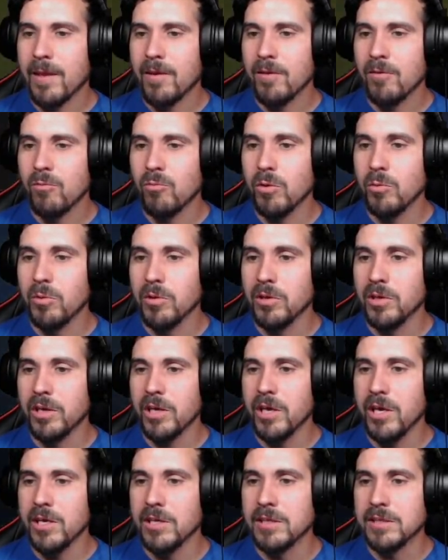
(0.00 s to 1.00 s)
When will it
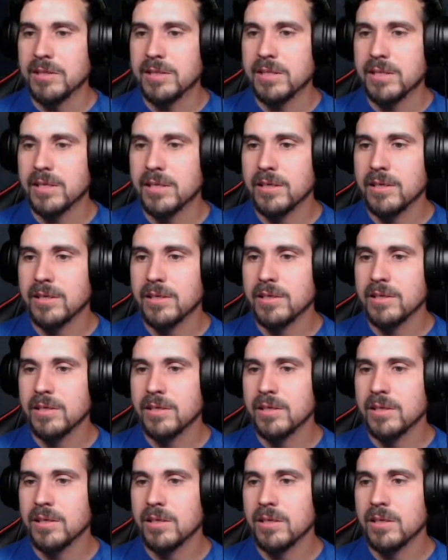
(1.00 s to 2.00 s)
end?
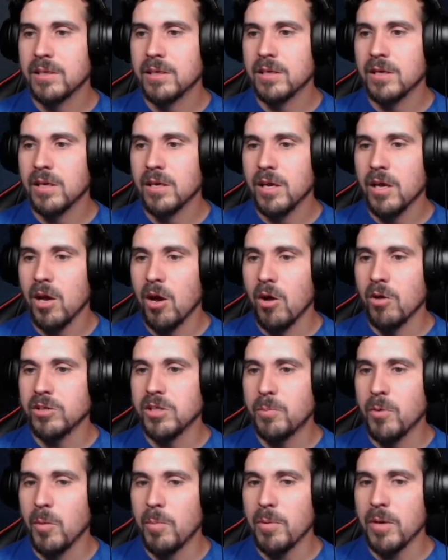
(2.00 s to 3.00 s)
Oh, is he
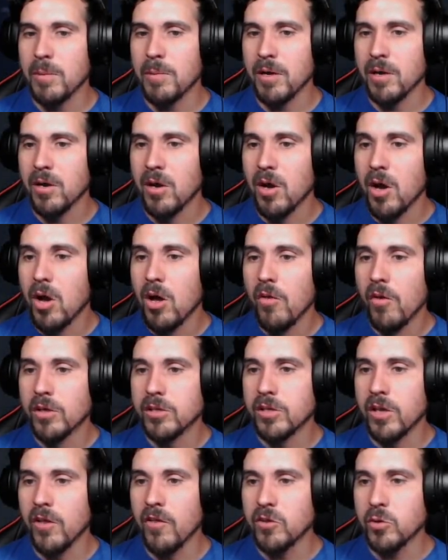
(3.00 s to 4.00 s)
pooping in my... Oh, there's
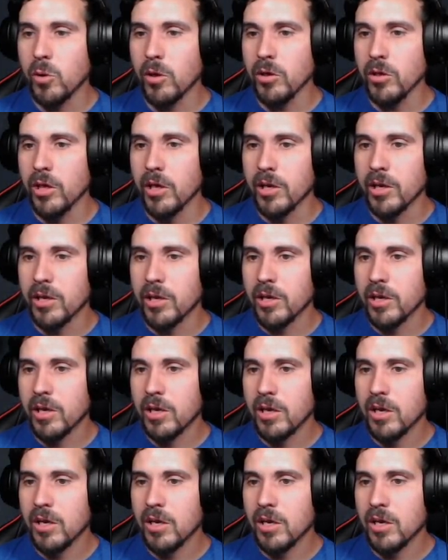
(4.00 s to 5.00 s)
another toilet.
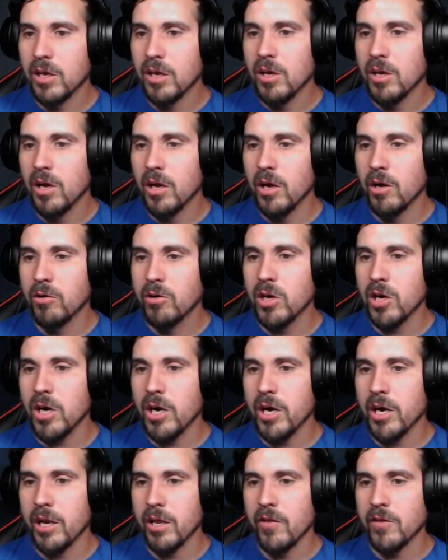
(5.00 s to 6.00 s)
Oh,
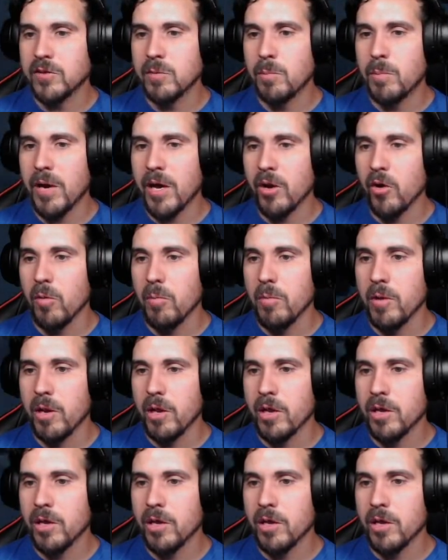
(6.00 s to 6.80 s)
God. That's a bad omen.